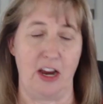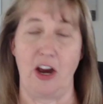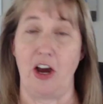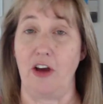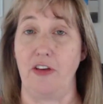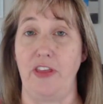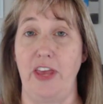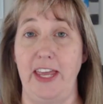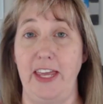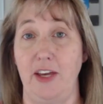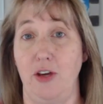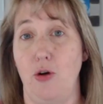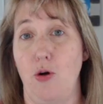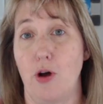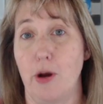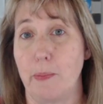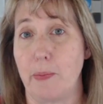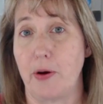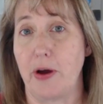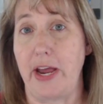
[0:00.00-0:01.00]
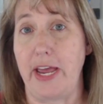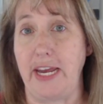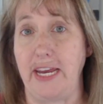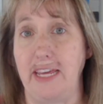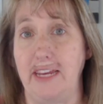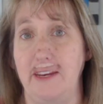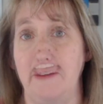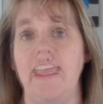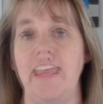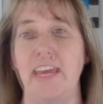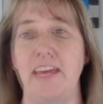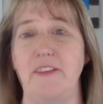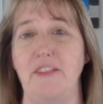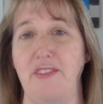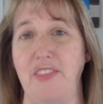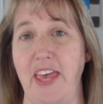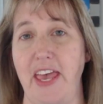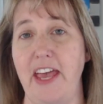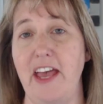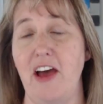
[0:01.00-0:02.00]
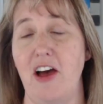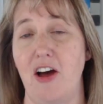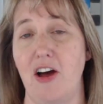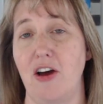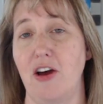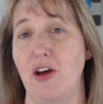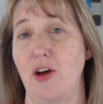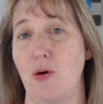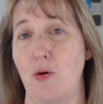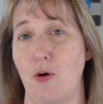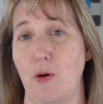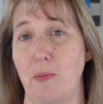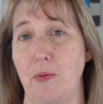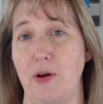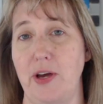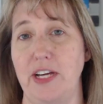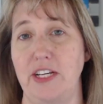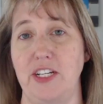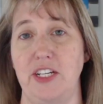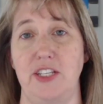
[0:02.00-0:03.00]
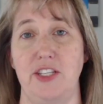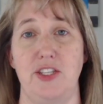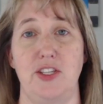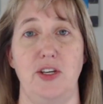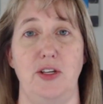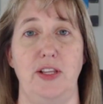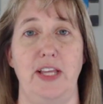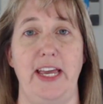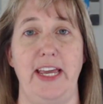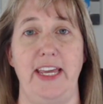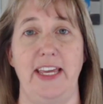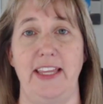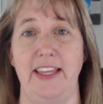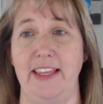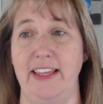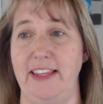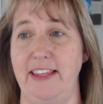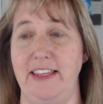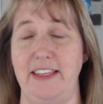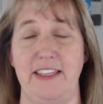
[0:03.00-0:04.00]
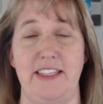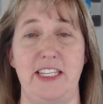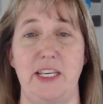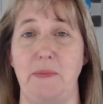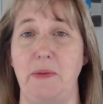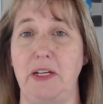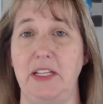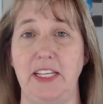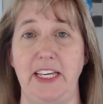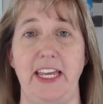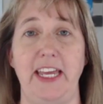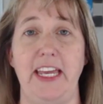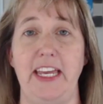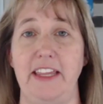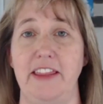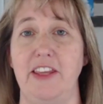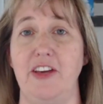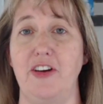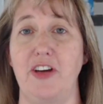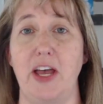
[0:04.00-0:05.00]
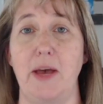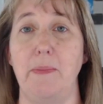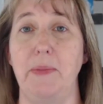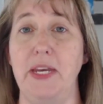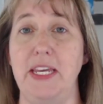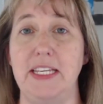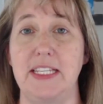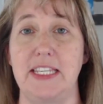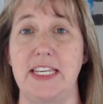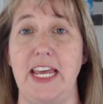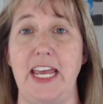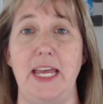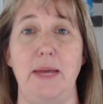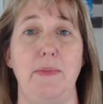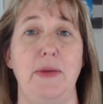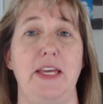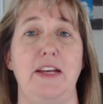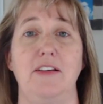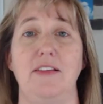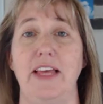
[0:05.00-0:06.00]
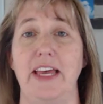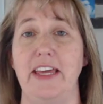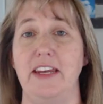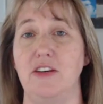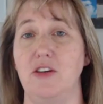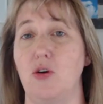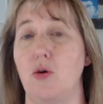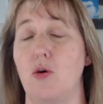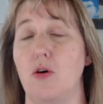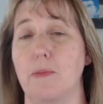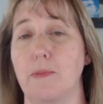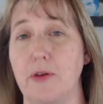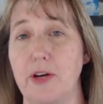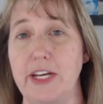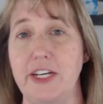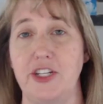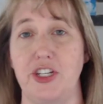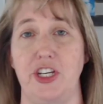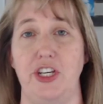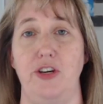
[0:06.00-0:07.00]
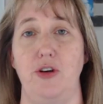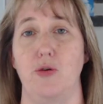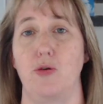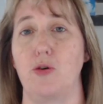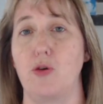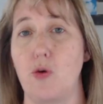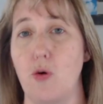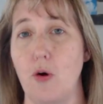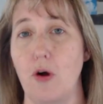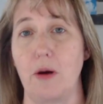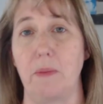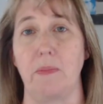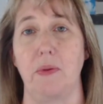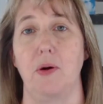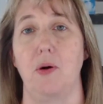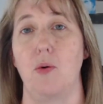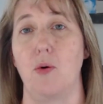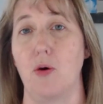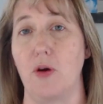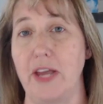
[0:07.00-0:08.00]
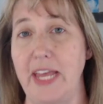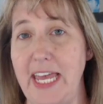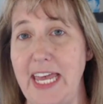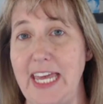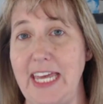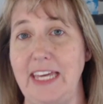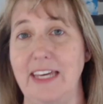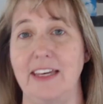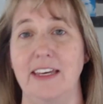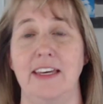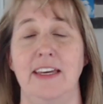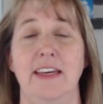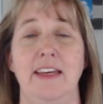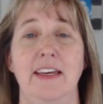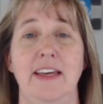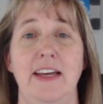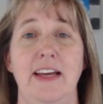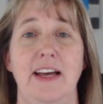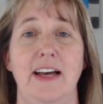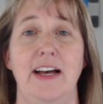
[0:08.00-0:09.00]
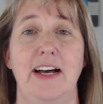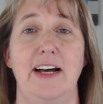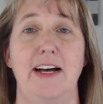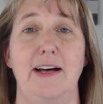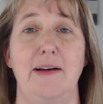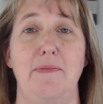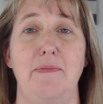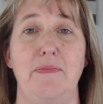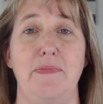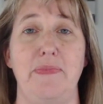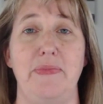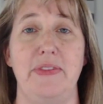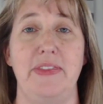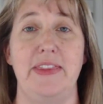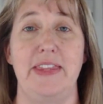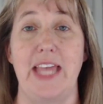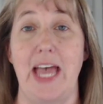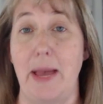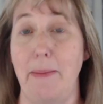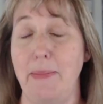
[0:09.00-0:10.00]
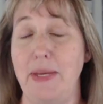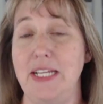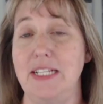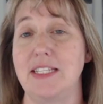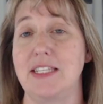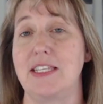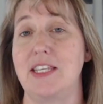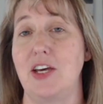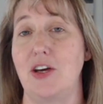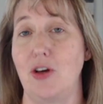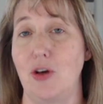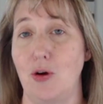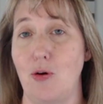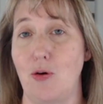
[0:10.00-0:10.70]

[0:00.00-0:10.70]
are they incorporated? If they are a corporation, so like typically in their company's name, it'll end corporation or corp or inc. That means they're a